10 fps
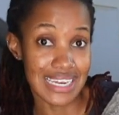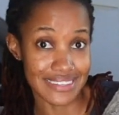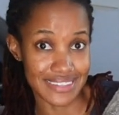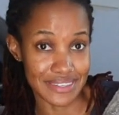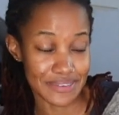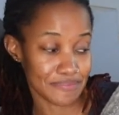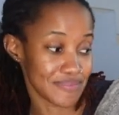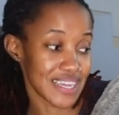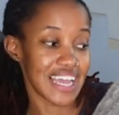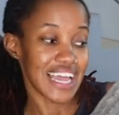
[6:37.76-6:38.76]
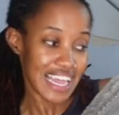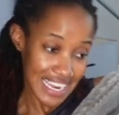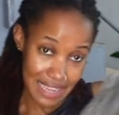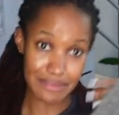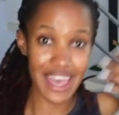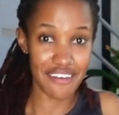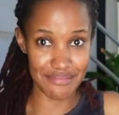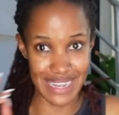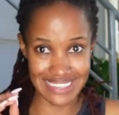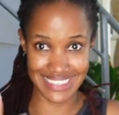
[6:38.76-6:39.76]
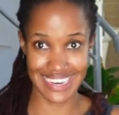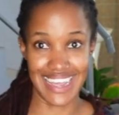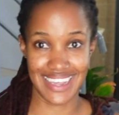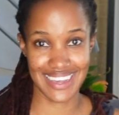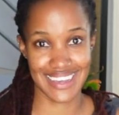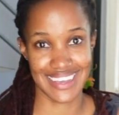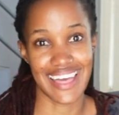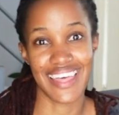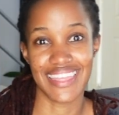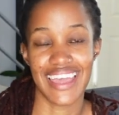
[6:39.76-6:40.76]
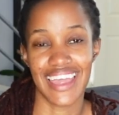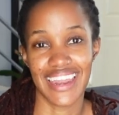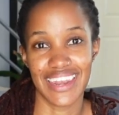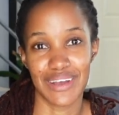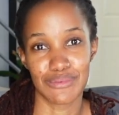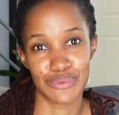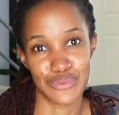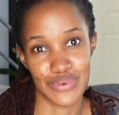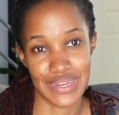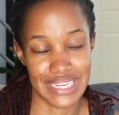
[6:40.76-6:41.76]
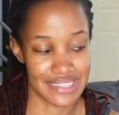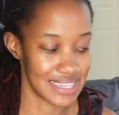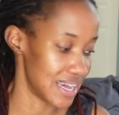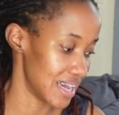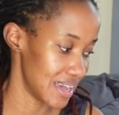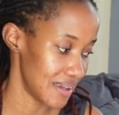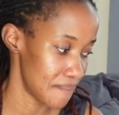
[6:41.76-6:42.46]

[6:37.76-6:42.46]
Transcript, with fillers: Listen. Let me have my snack and then we'll talk later.